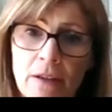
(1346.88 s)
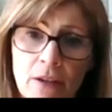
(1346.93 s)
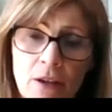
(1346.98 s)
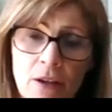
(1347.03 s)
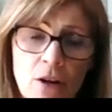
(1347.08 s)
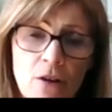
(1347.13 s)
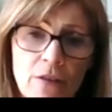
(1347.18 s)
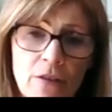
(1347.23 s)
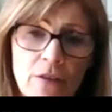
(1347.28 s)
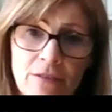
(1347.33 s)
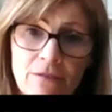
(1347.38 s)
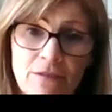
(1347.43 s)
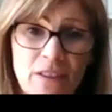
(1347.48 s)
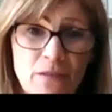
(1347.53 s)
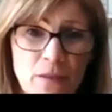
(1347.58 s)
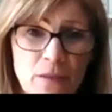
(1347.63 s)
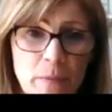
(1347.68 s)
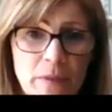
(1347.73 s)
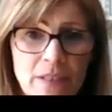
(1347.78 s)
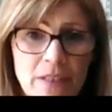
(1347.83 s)
occurring in
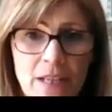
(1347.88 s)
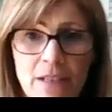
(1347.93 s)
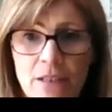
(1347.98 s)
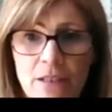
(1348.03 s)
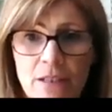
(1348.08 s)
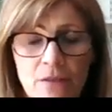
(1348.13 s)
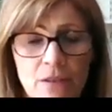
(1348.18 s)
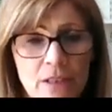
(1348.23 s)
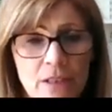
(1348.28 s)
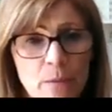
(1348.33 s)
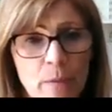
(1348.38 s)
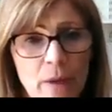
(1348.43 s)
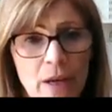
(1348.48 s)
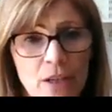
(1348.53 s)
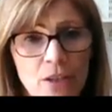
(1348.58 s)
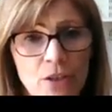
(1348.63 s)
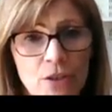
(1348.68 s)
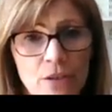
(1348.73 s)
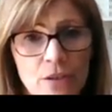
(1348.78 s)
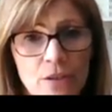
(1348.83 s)
50% of these
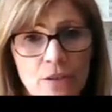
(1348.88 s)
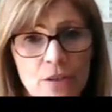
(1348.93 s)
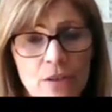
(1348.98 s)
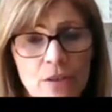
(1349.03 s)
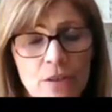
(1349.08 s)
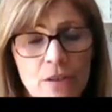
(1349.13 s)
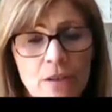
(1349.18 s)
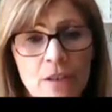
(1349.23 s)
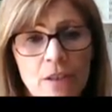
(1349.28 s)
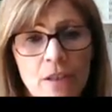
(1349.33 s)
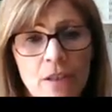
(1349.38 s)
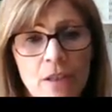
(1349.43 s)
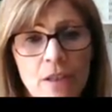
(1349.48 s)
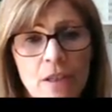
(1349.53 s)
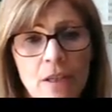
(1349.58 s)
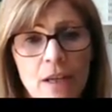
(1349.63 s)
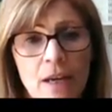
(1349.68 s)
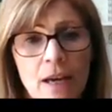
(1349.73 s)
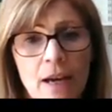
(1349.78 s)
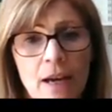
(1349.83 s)
patients.
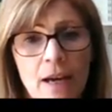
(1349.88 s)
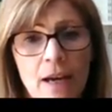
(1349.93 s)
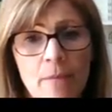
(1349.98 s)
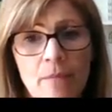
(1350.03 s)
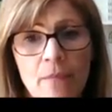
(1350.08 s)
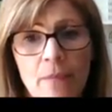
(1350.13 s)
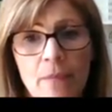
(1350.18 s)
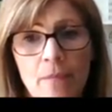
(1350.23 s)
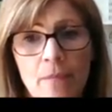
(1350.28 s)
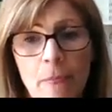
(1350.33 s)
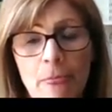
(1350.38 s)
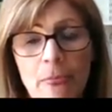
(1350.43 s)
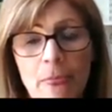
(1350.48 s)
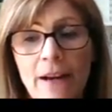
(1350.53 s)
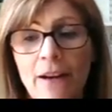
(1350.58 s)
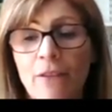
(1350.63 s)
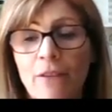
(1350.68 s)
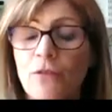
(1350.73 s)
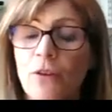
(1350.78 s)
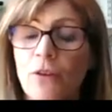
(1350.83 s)
And
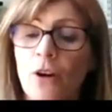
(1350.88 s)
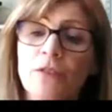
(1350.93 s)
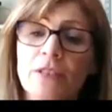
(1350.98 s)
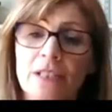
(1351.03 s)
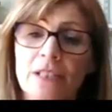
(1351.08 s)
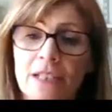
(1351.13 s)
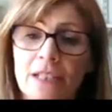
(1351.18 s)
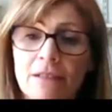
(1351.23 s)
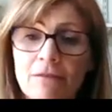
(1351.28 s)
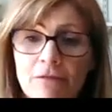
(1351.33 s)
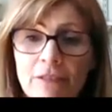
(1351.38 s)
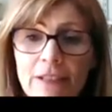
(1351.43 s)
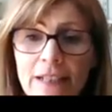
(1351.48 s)
obviously,